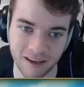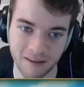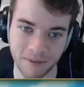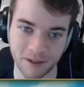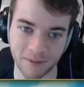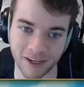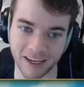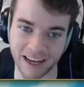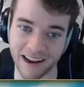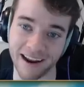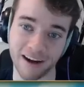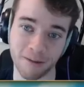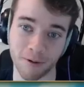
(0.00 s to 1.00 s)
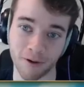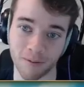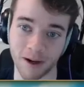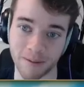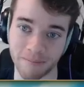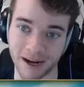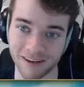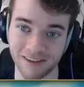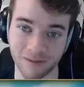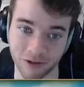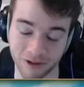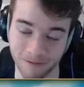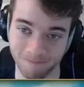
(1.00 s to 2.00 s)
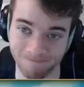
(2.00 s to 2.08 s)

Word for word: It means we could get any Pokemon possible.